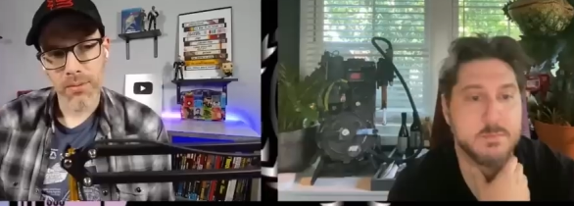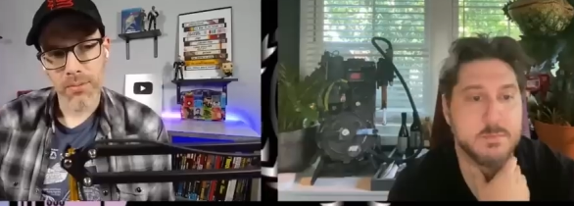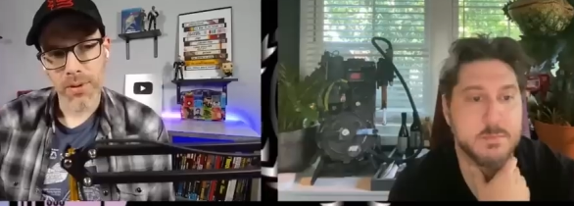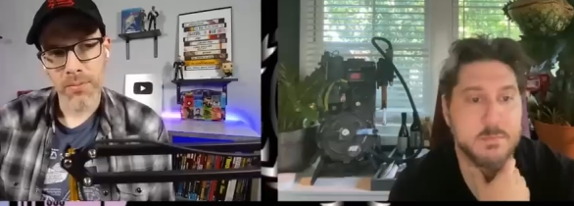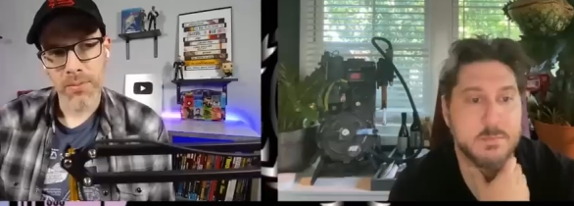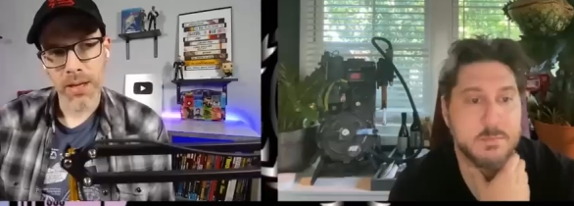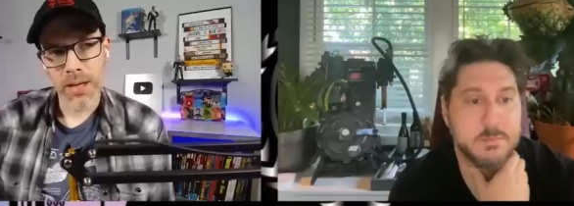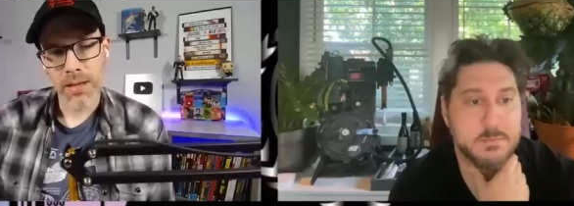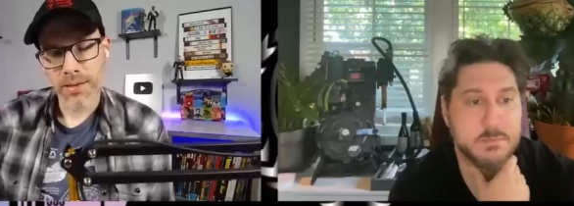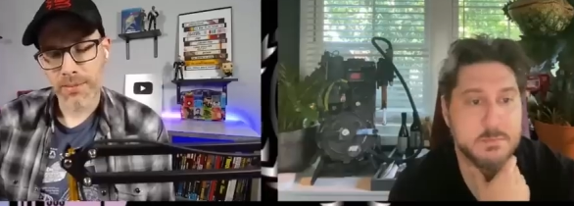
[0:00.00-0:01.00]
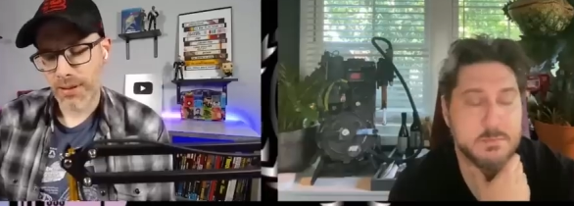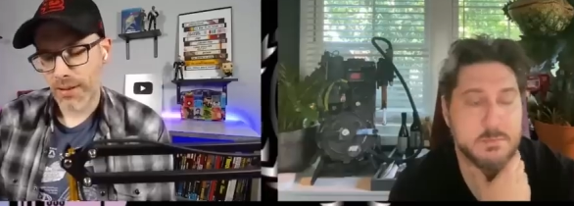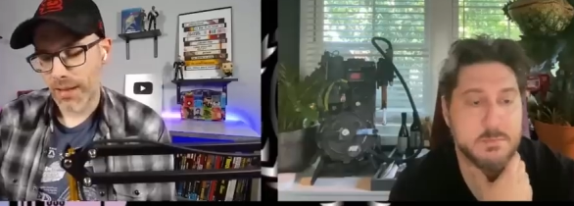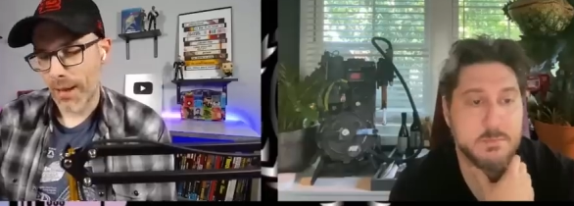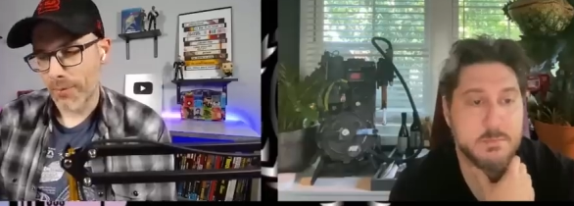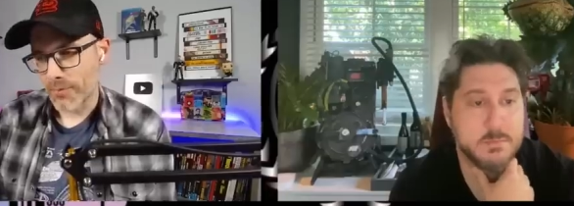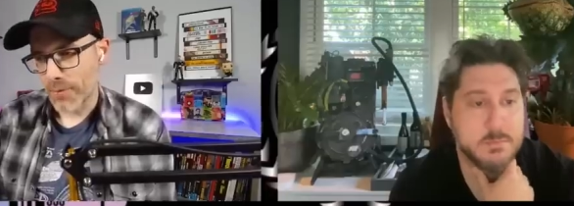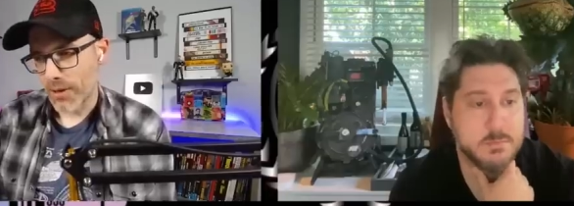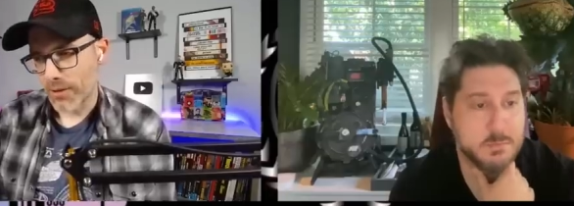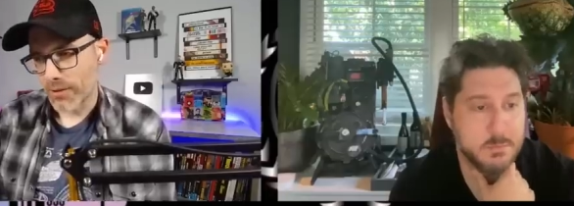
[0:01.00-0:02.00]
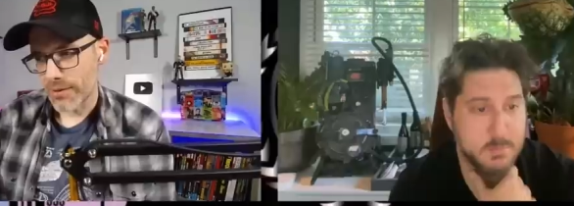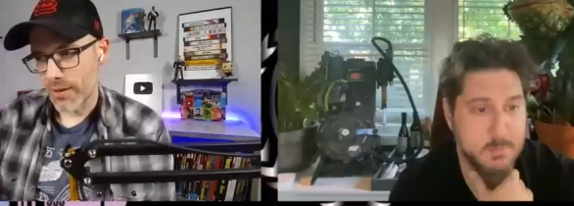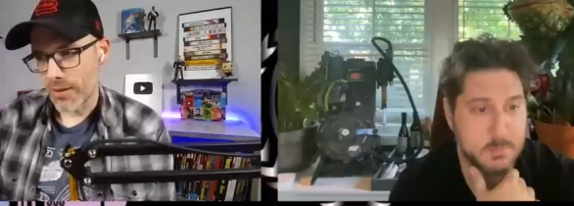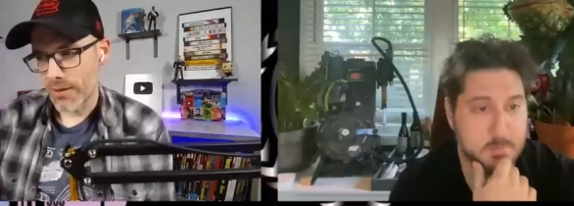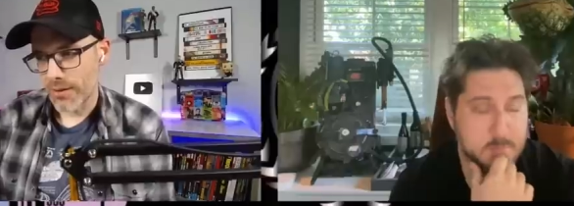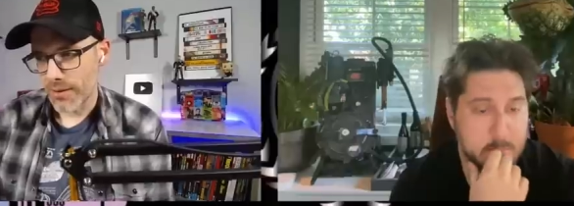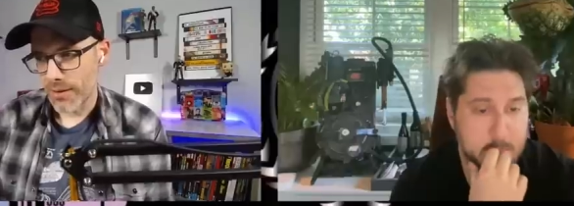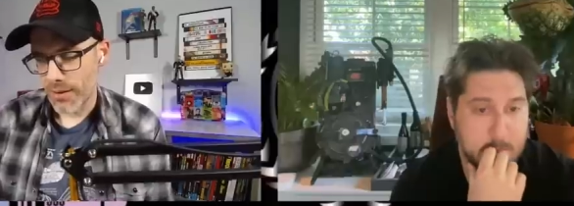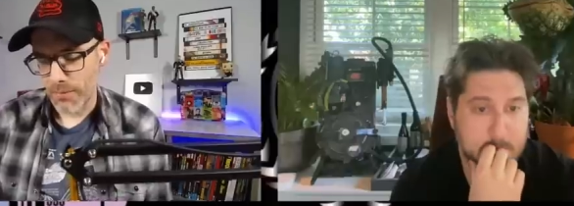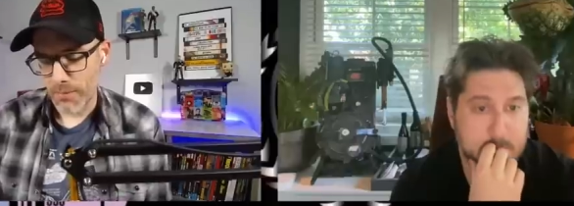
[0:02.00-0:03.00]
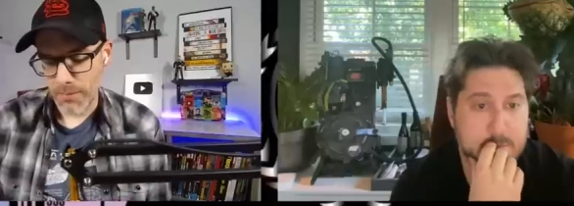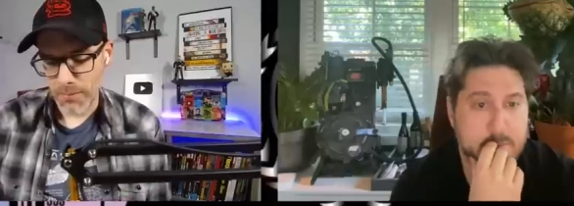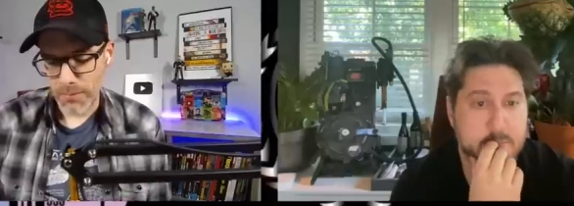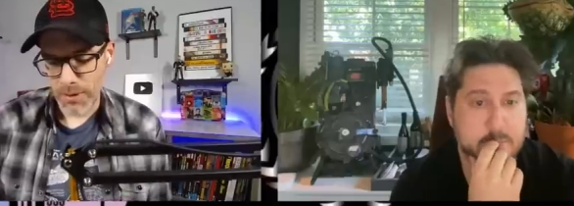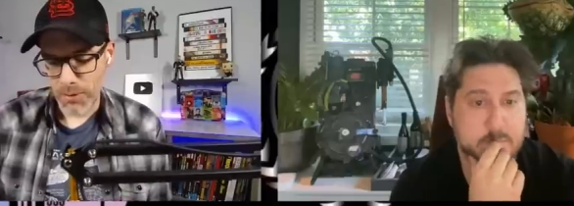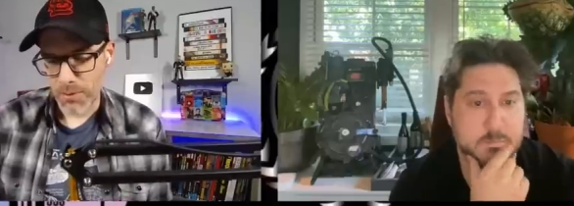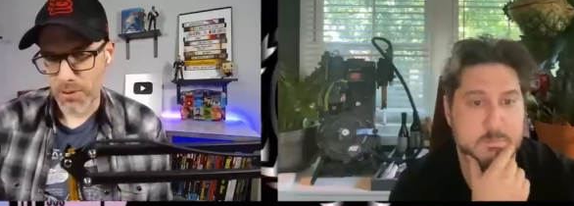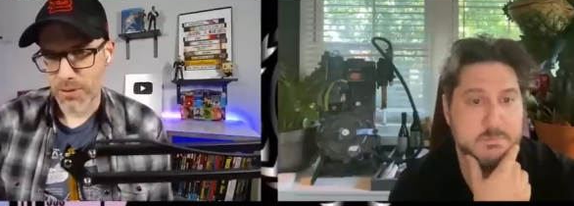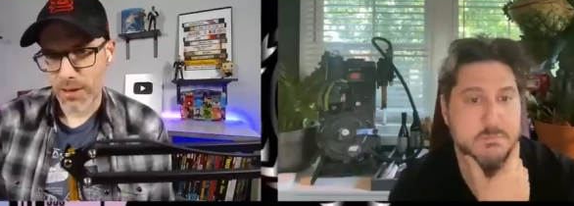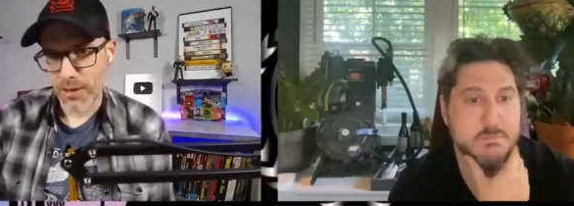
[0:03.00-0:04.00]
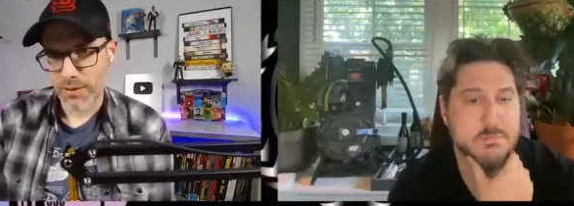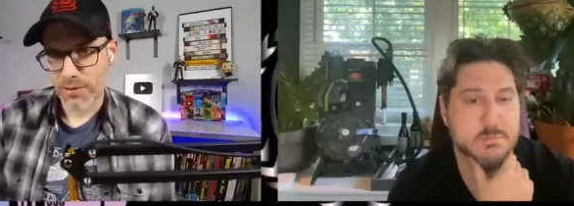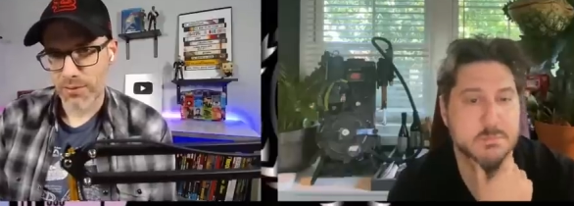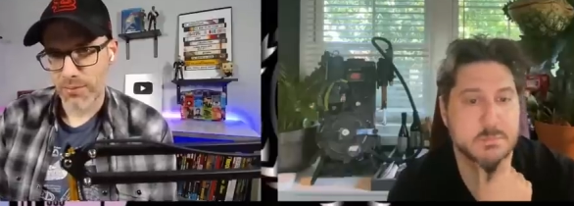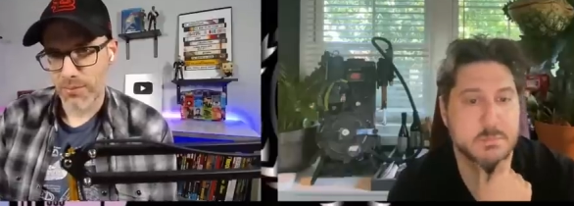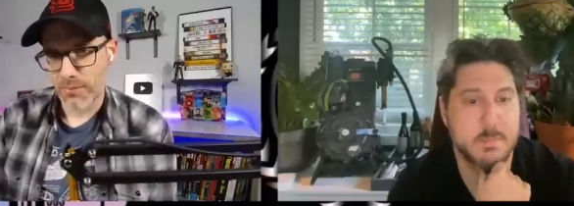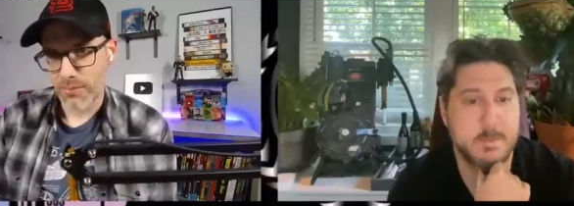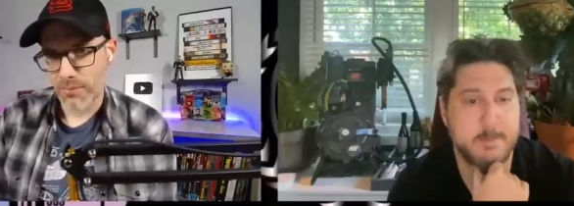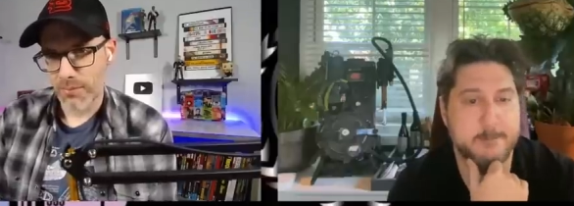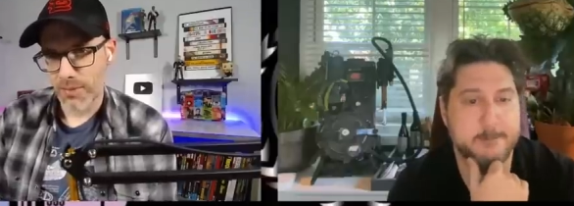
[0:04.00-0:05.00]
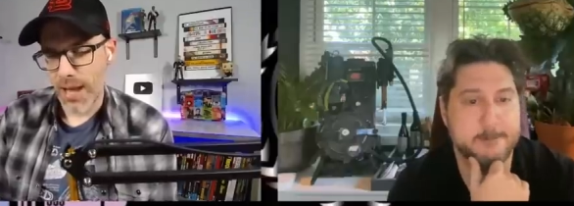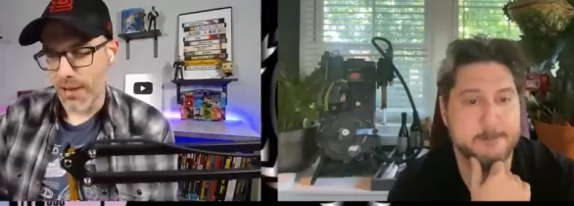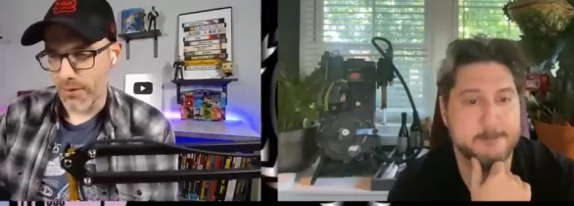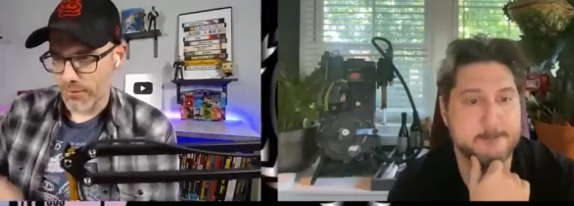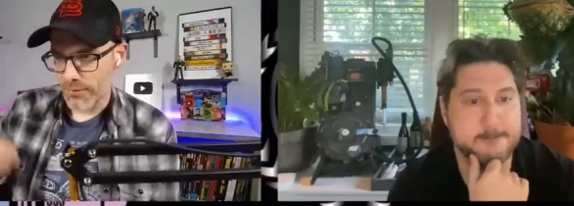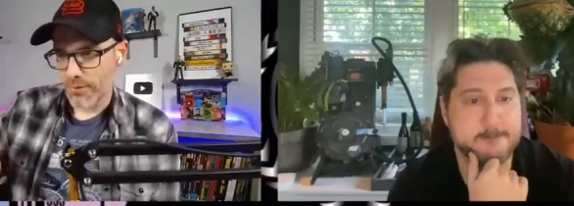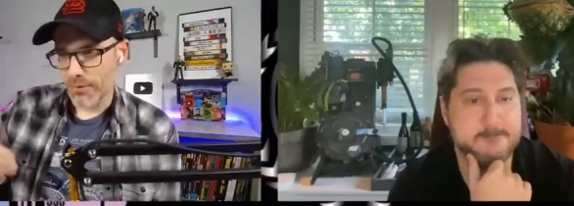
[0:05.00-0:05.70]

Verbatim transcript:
Speaker 1: When you're bringing in something like Captain Picard's son, um, you know, when you're talking to Ed, who